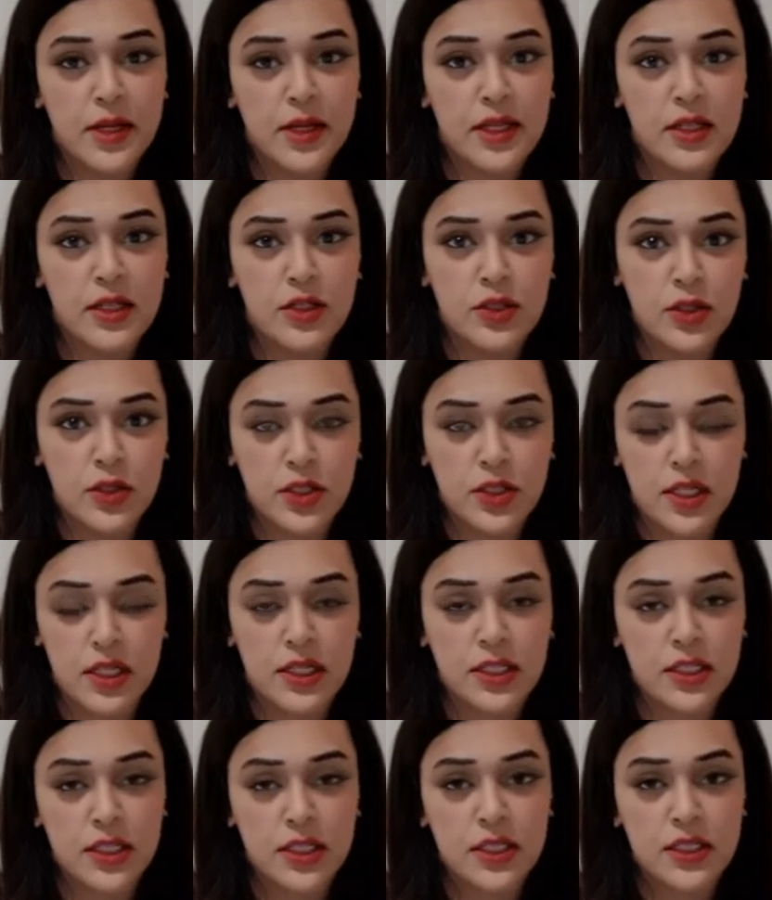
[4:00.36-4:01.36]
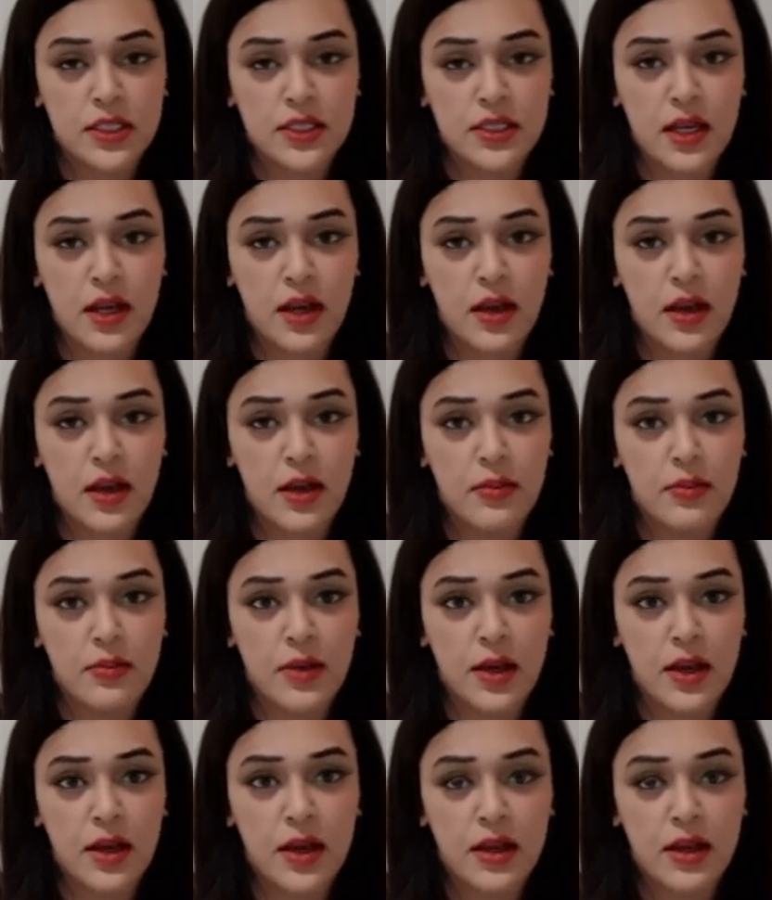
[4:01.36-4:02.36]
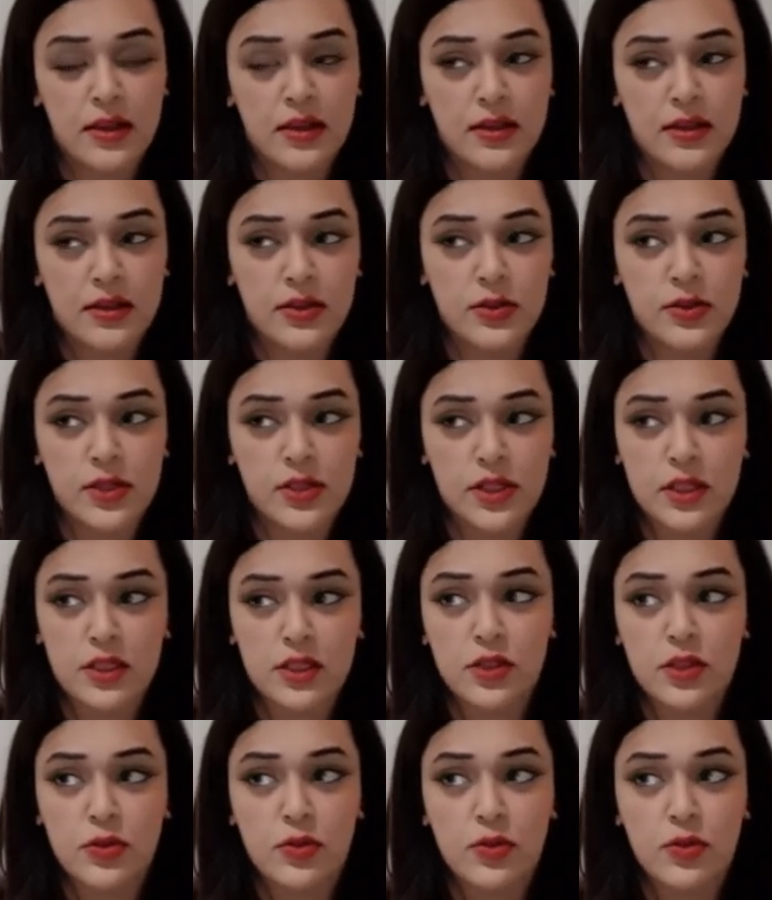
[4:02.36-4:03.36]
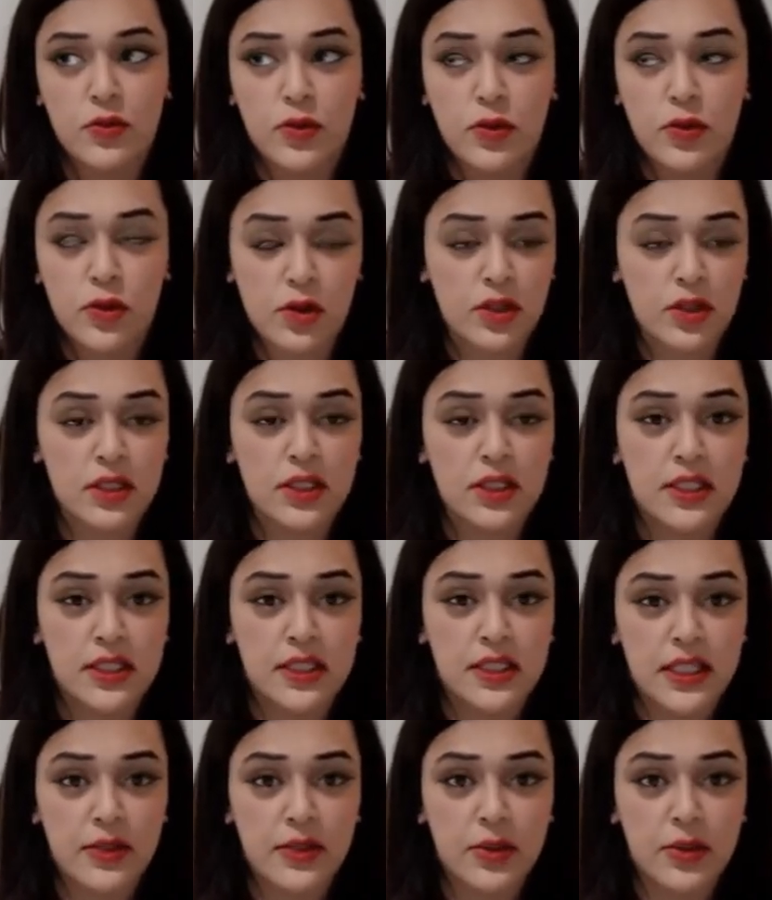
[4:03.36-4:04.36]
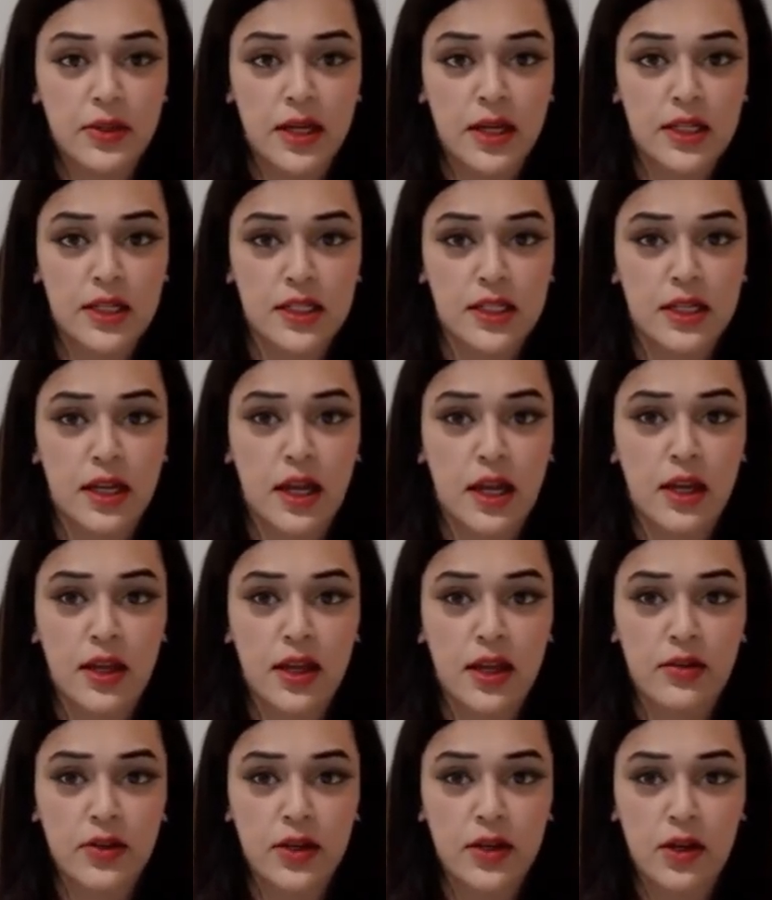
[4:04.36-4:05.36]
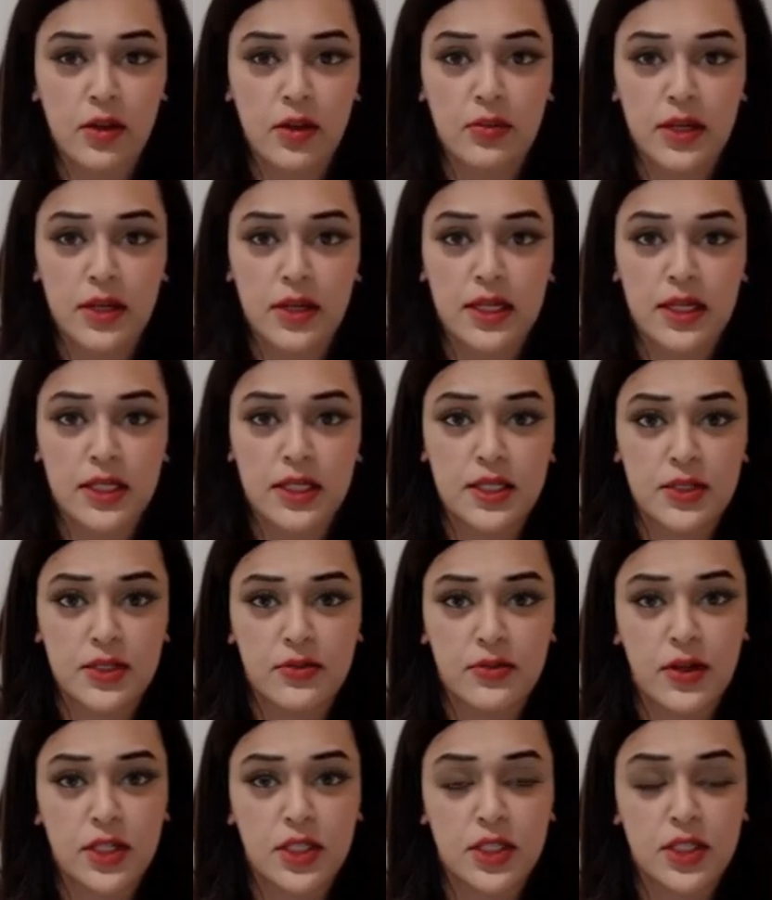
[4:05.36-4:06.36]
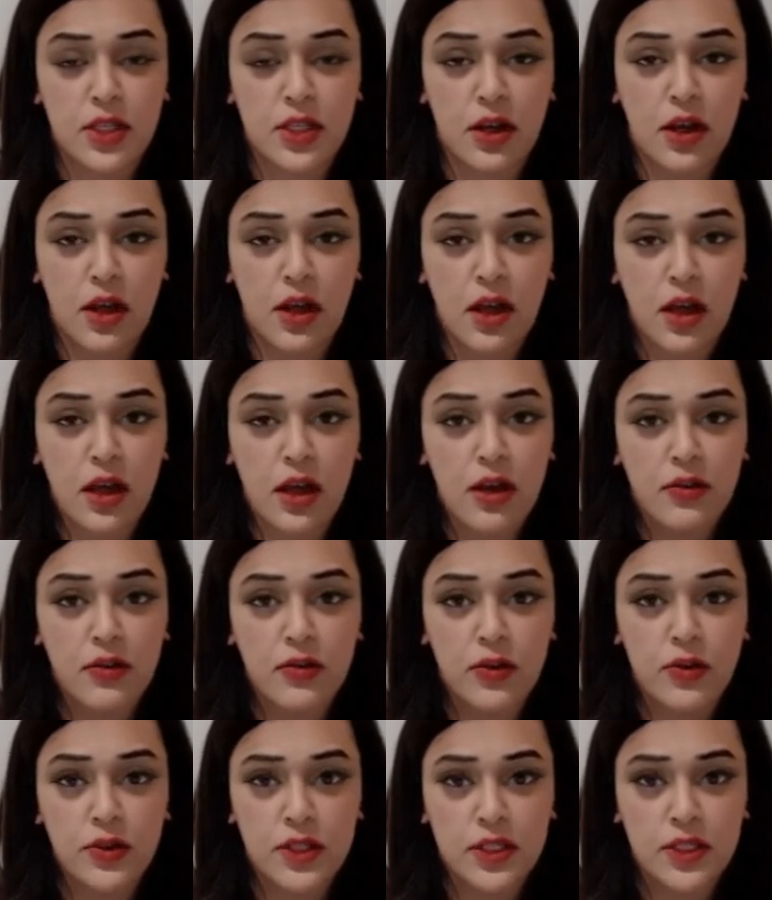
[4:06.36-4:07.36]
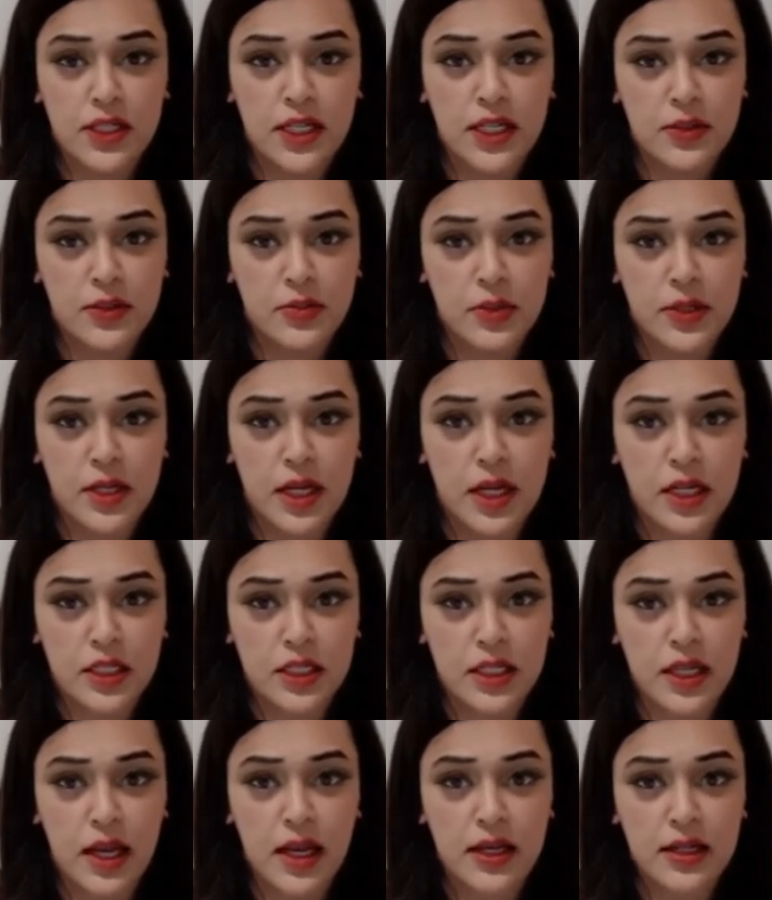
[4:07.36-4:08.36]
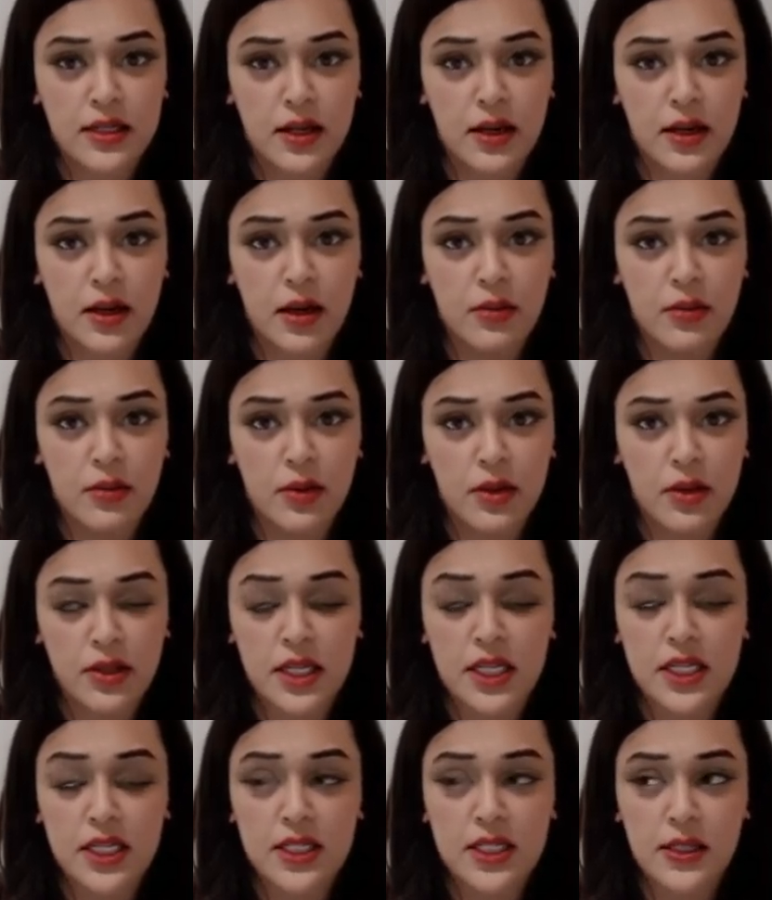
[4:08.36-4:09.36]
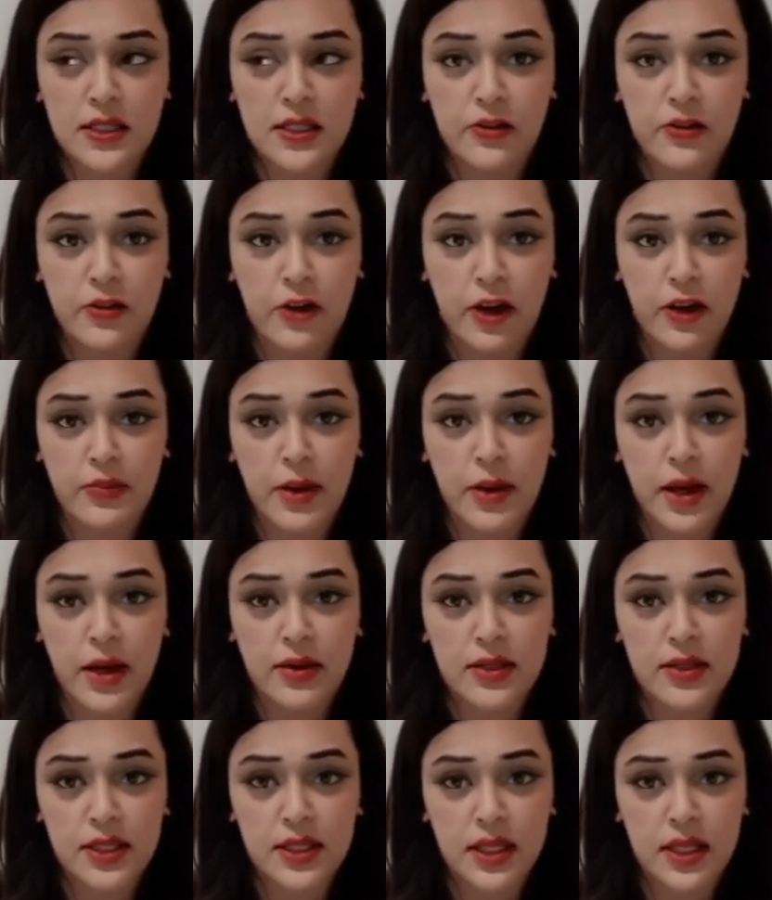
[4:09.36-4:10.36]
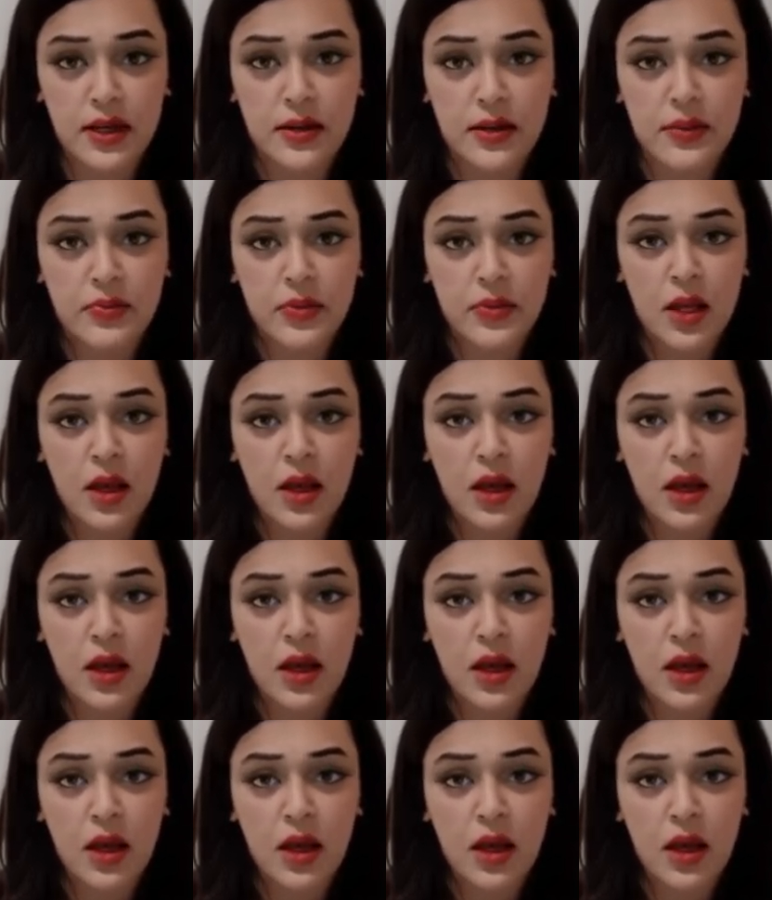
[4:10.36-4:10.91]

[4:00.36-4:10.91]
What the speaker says: be the due diligence, and due diligence will fall under the Data Protection Act. Every company needs to register for the Data Protection Act. I think it's £35 a year.